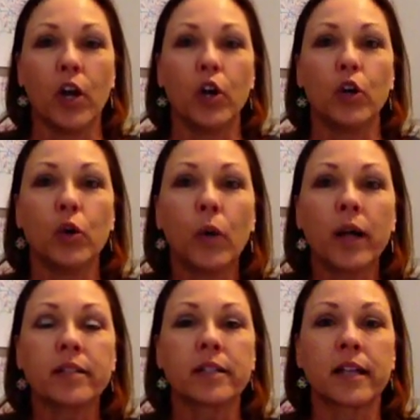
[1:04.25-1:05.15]
Who
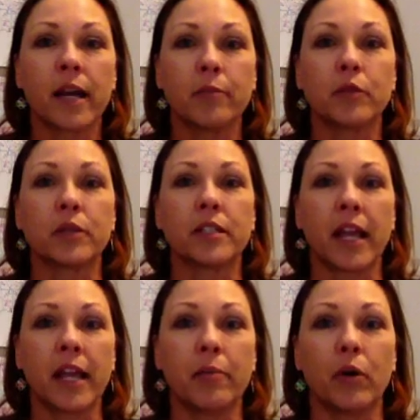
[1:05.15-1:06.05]
wants to come to a
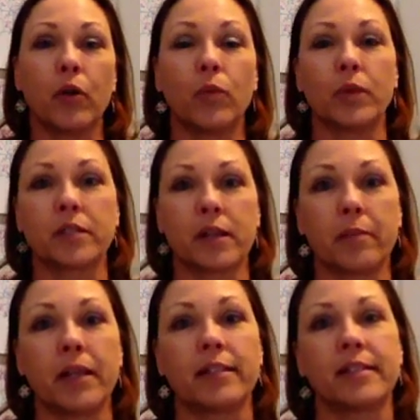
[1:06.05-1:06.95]
table with
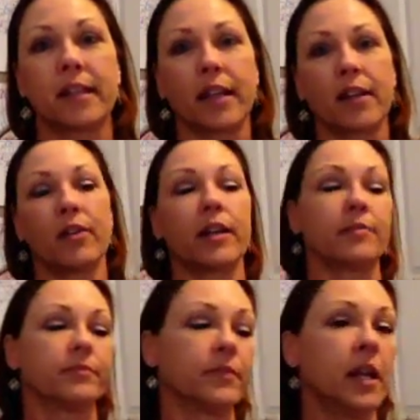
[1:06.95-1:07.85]
somebody sitting
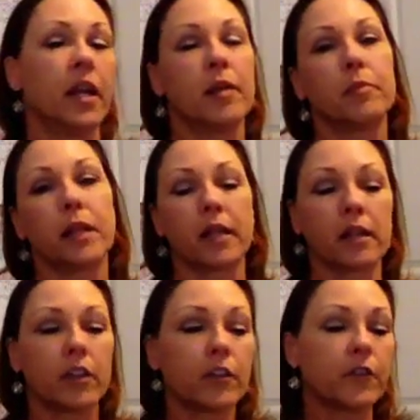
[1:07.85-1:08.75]
going, playing
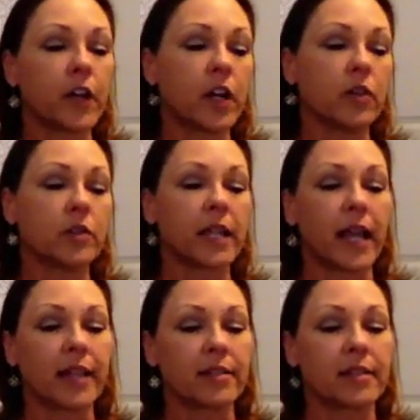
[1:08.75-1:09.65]
on their phone,
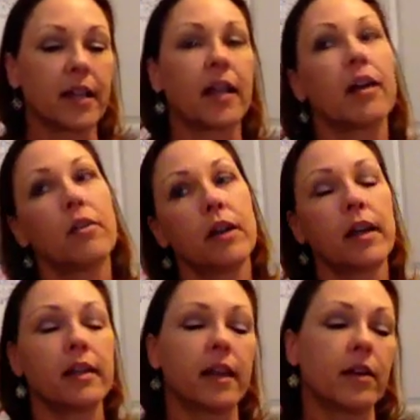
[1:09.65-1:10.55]
texting, oh,
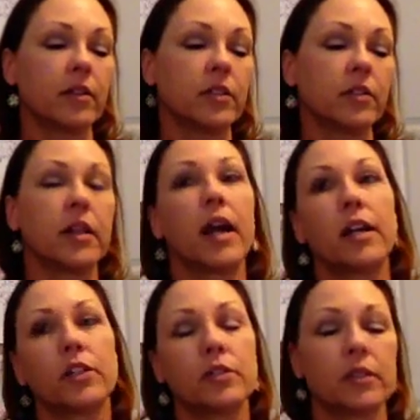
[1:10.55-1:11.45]
hey, how you doing? How
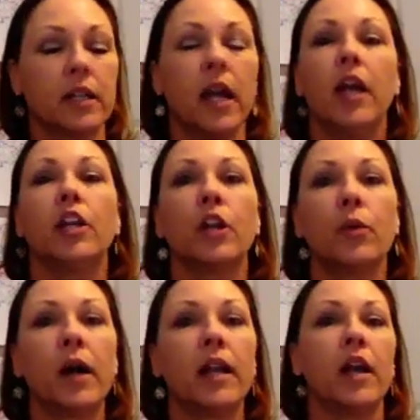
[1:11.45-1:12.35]
you doing? You know
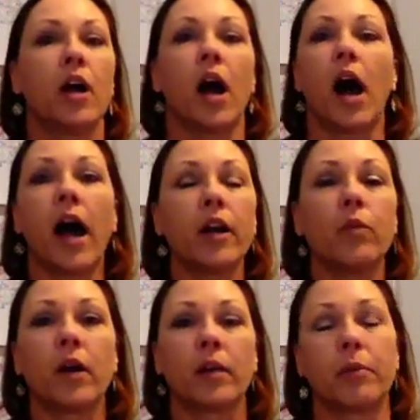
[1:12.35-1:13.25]
what? I
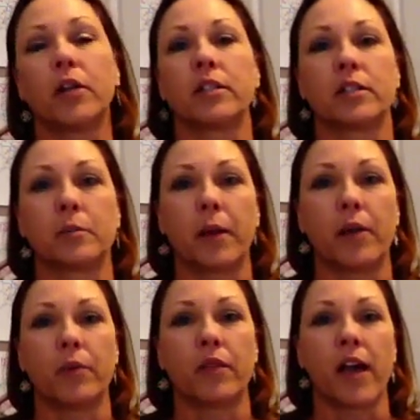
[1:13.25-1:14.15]
don't want to
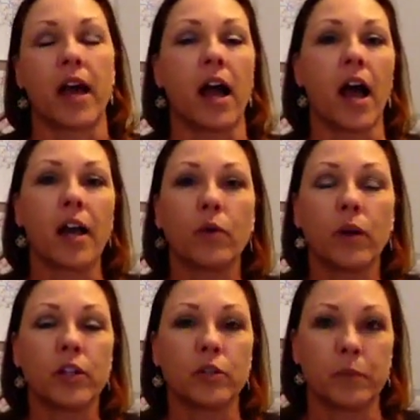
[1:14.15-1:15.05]
participate with that. I don't
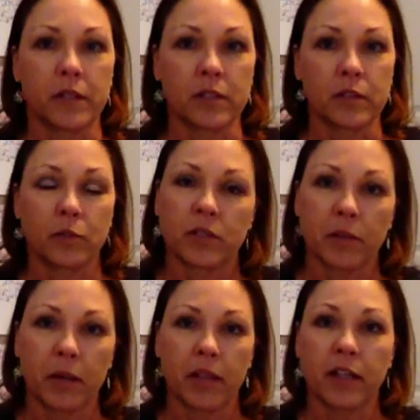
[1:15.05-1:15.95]
want to do business with
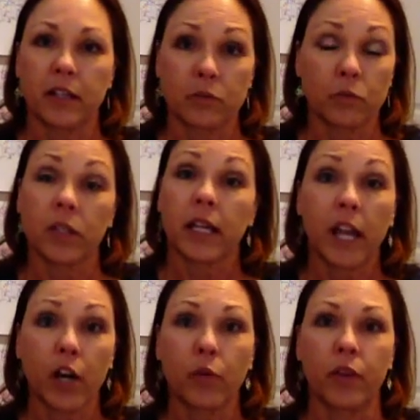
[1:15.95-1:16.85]
somebody that doesn't really
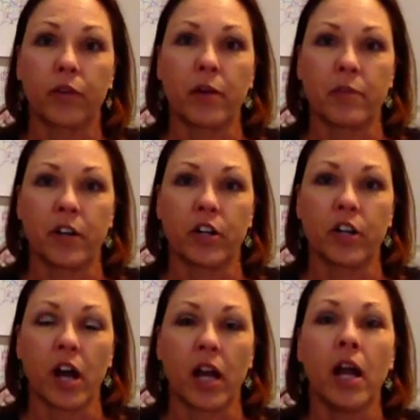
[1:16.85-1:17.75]
care whether I'm there or
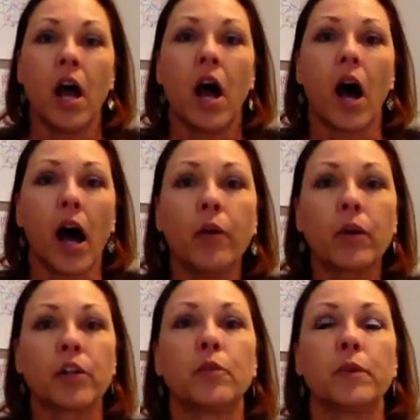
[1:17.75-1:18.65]
not. I
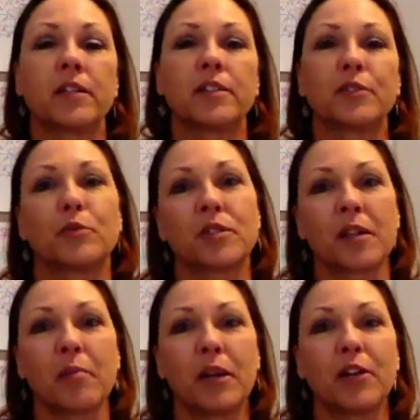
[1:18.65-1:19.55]
want to do business with
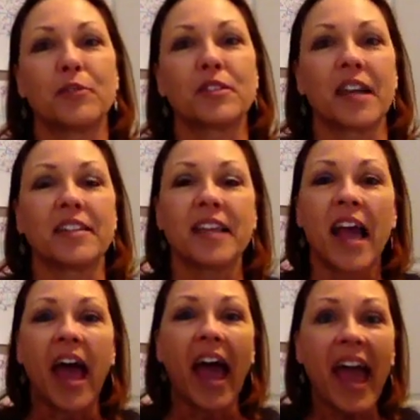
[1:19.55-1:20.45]
somebody who says,
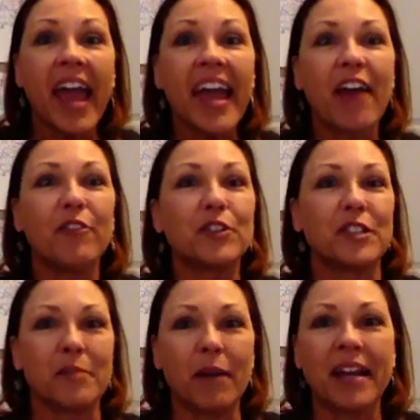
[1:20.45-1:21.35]
hey, have you
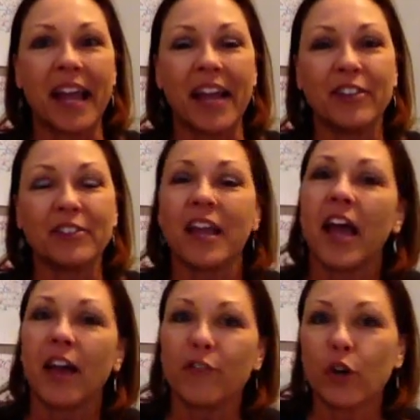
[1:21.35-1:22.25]
seen my nails?
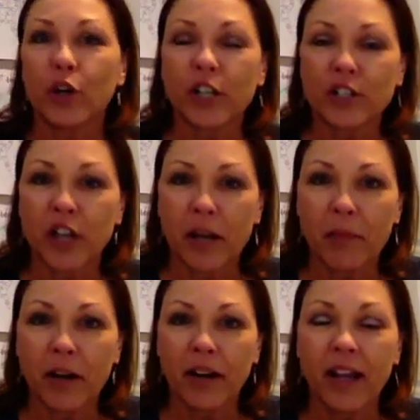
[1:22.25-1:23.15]
Have you heard of
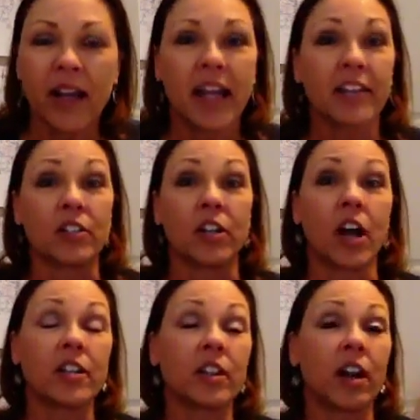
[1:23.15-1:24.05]
Jamberry? It's a
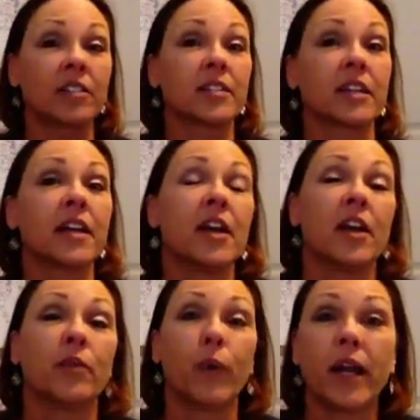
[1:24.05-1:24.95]
non-toxic
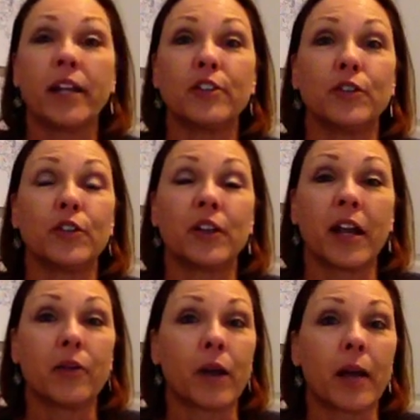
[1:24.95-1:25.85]
way to do your
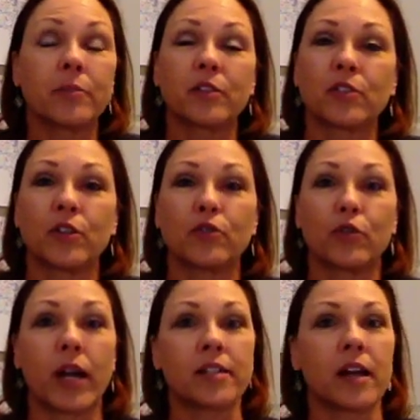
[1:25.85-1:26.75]
nail wraps. There's no
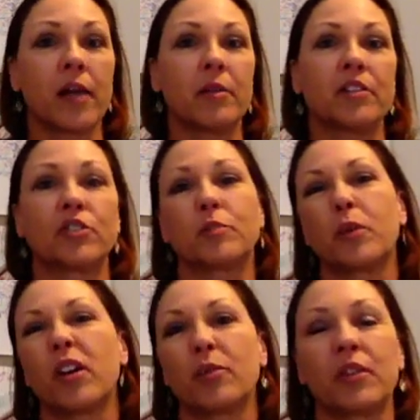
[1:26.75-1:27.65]
dry time and it's just
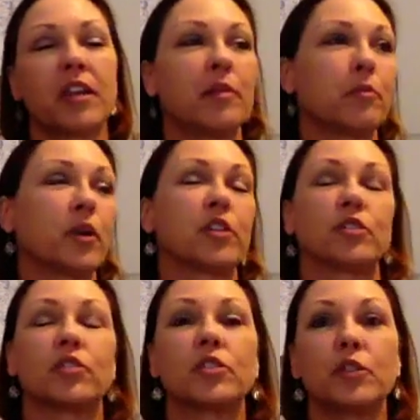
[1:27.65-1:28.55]
put on with heat and
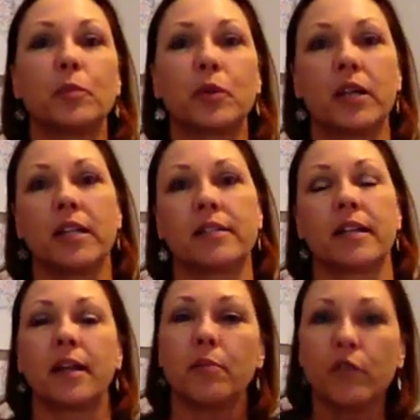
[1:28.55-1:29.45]
pressure. Super easy.
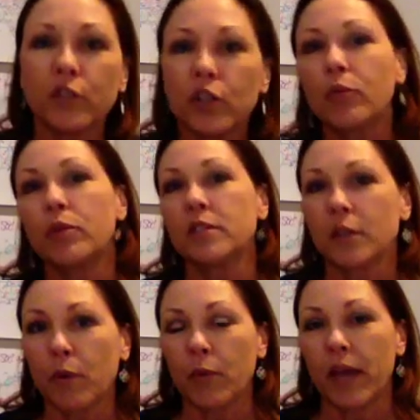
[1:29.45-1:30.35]
Come over and look and see
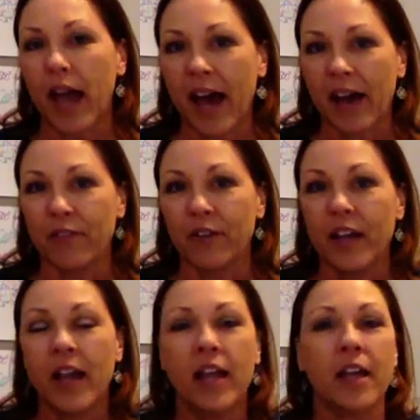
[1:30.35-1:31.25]
what we have.
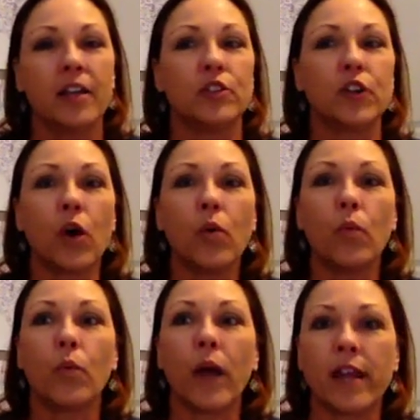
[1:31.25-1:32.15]
Don't
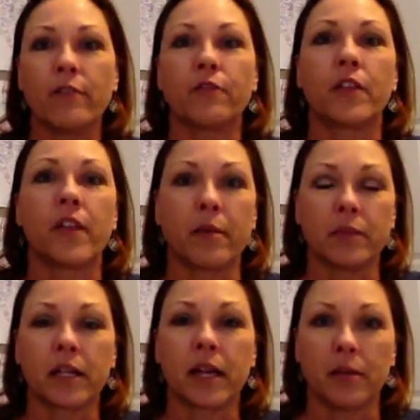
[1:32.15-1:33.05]
wait for them
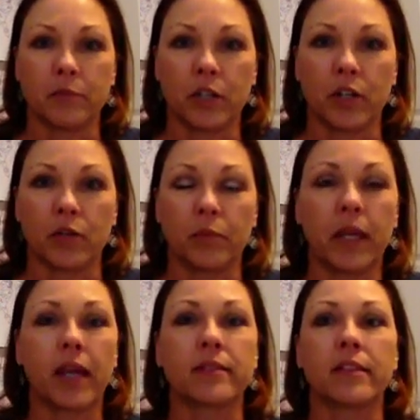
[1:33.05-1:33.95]
to come to you
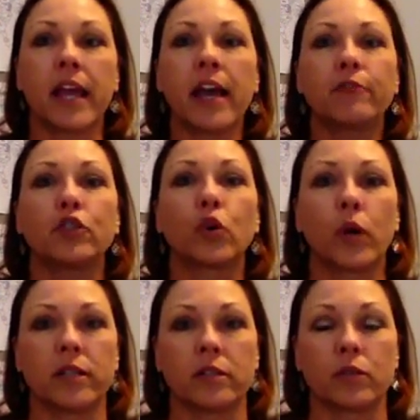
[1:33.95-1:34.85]
because they have
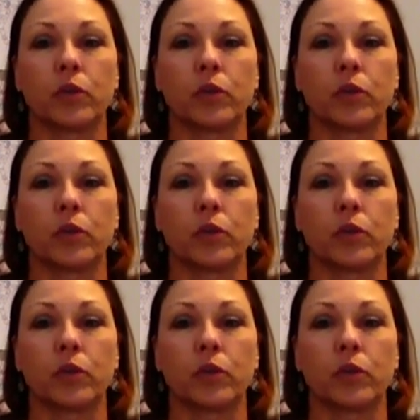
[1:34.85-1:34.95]
choices.